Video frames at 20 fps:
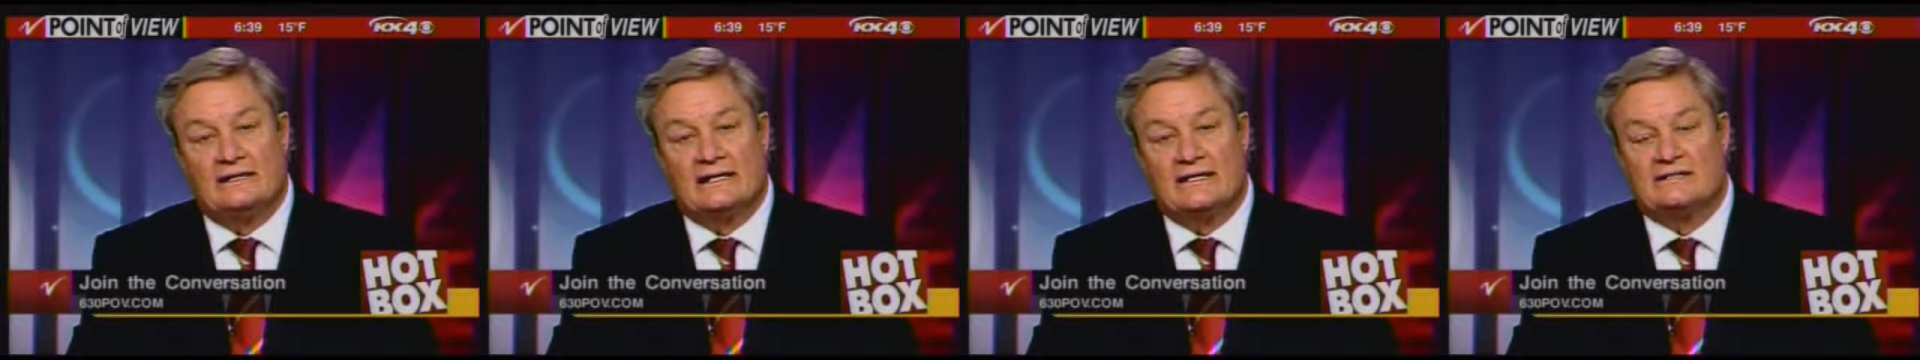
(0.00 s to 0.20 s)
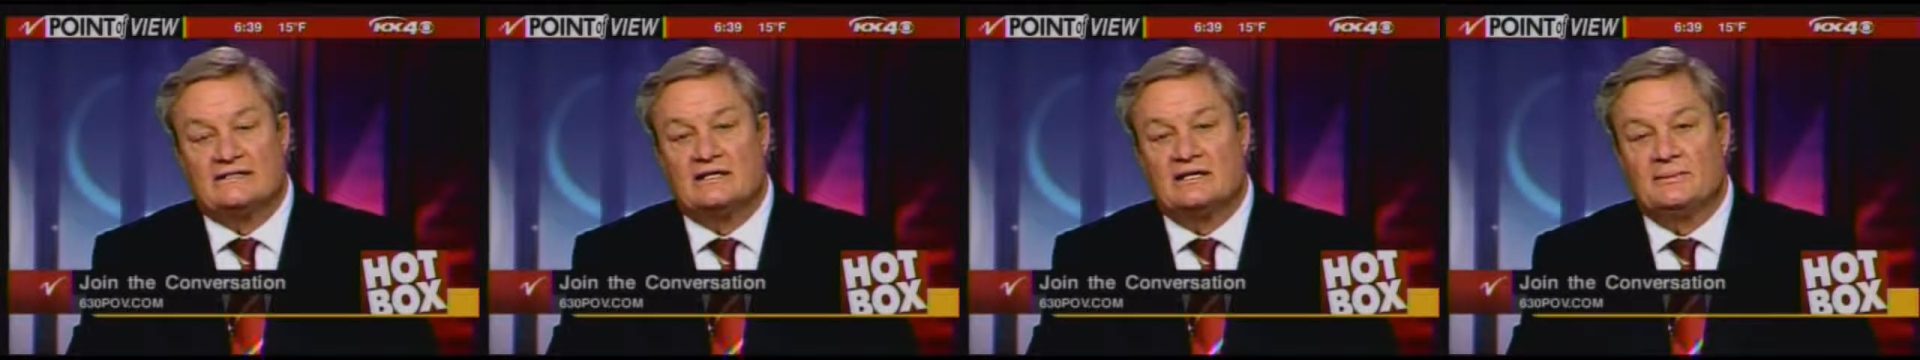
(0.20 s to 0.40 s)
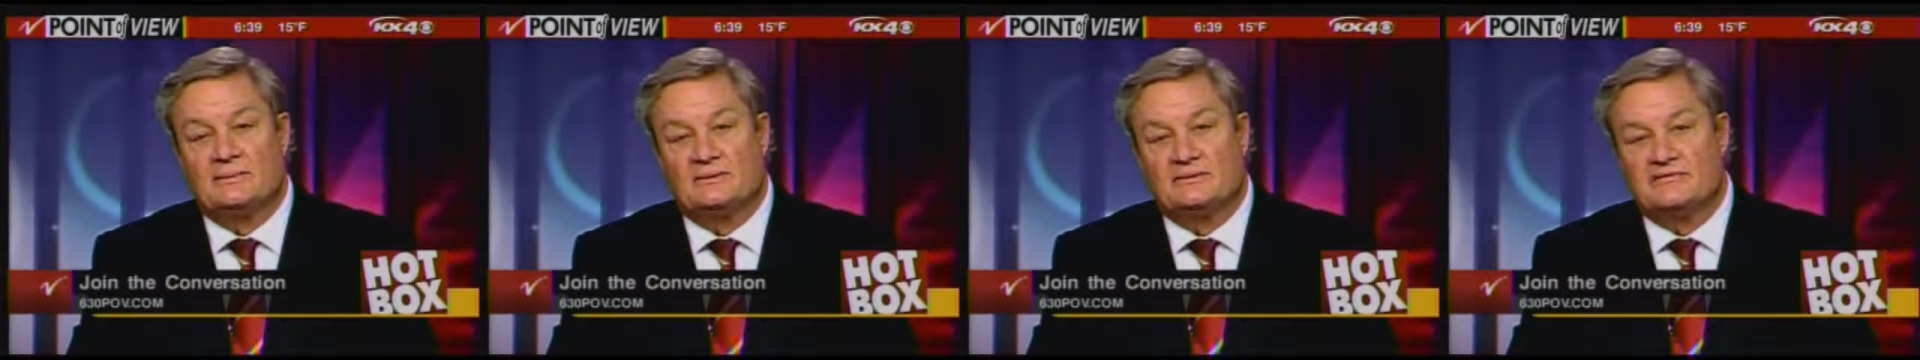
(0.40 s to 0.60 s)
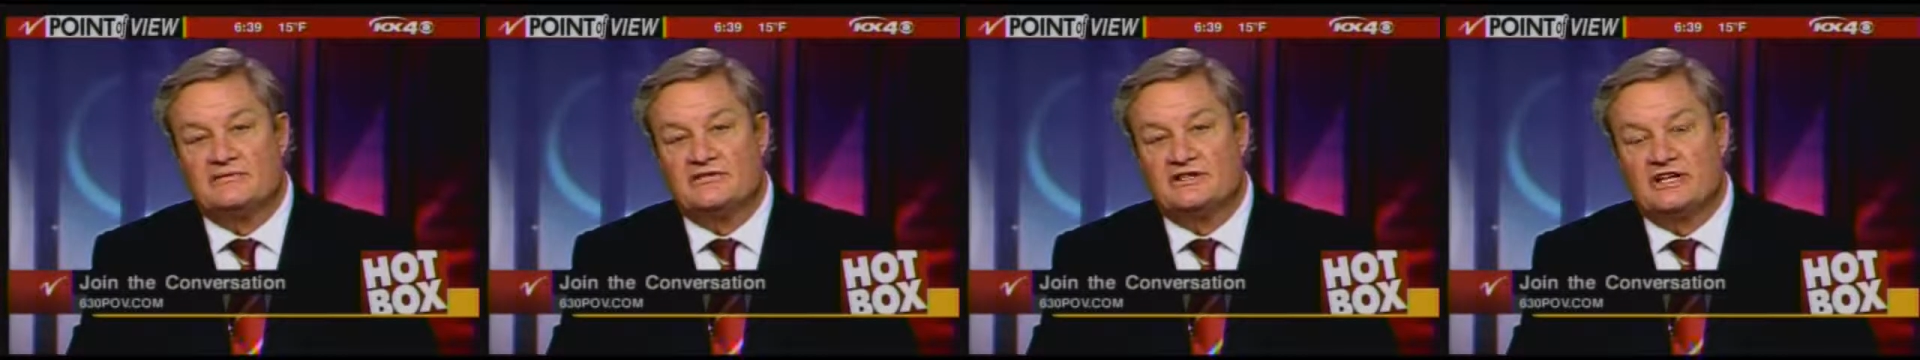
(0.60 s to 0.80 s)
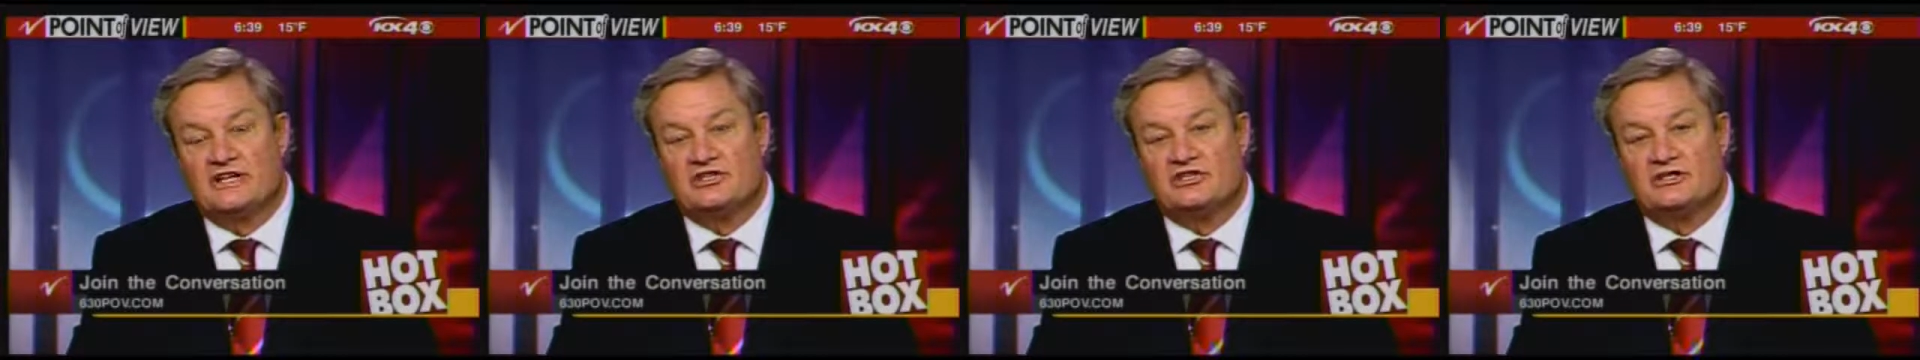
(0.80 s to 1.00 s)
last couple
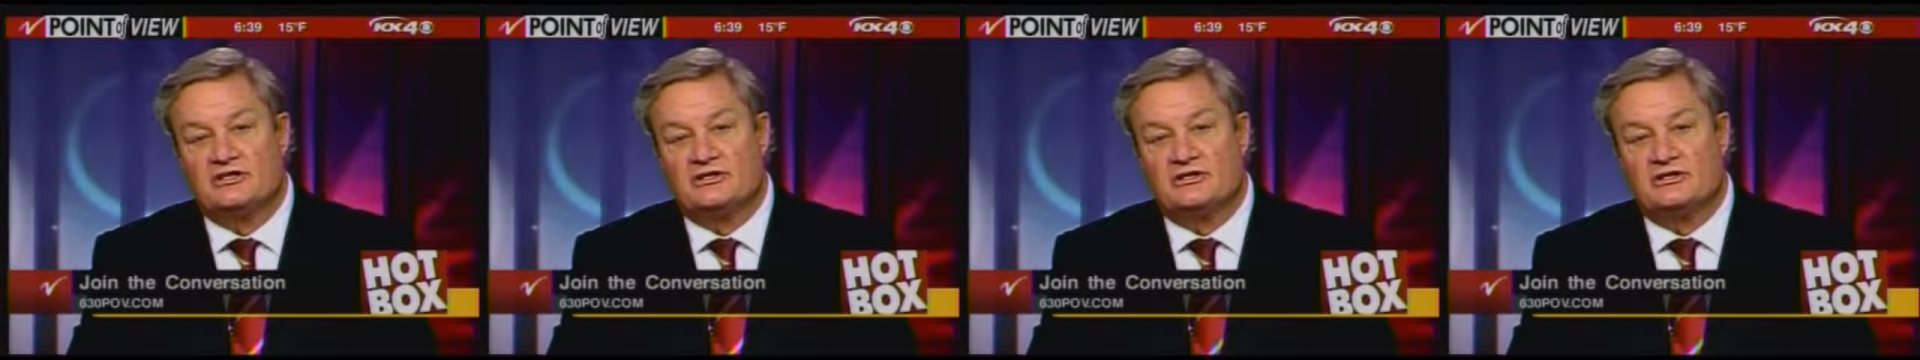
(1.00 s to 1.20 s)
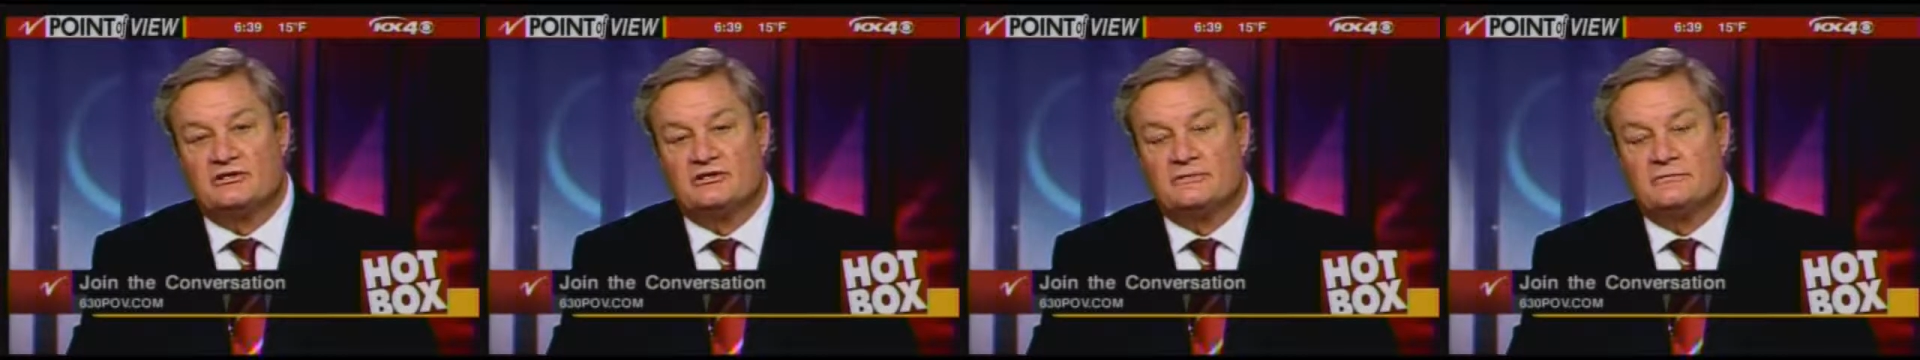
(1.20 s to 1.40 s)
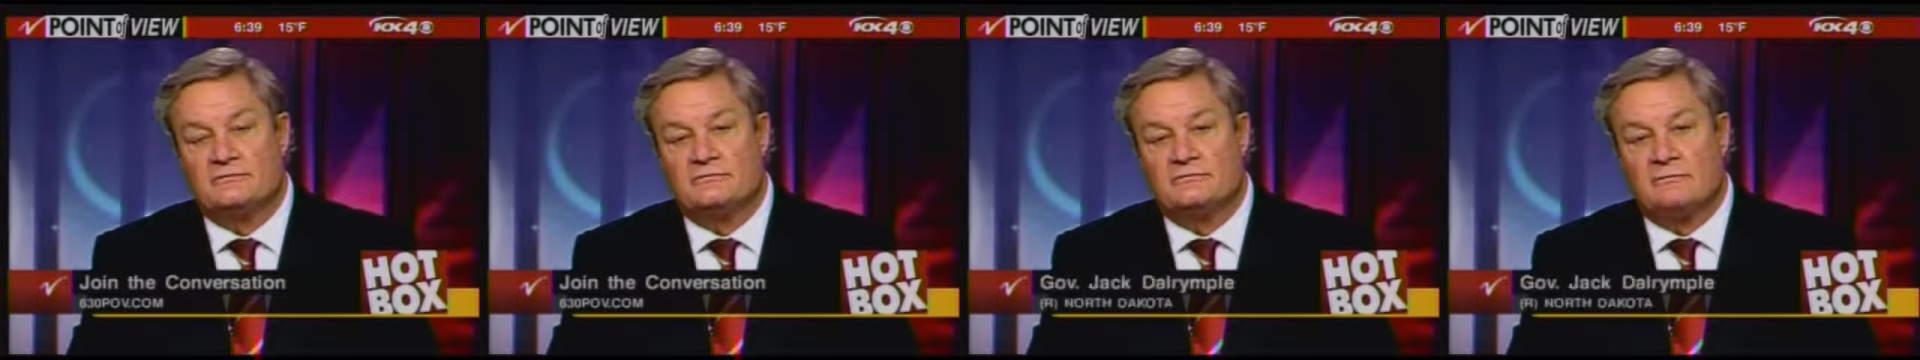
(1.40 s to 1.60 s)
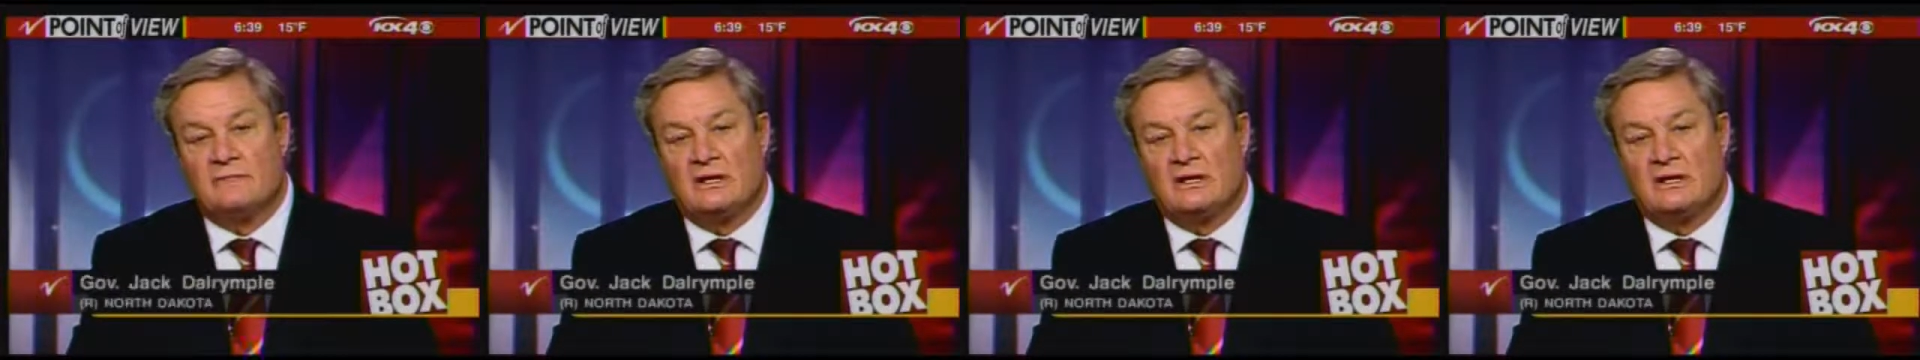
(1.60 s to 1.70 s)
of sessions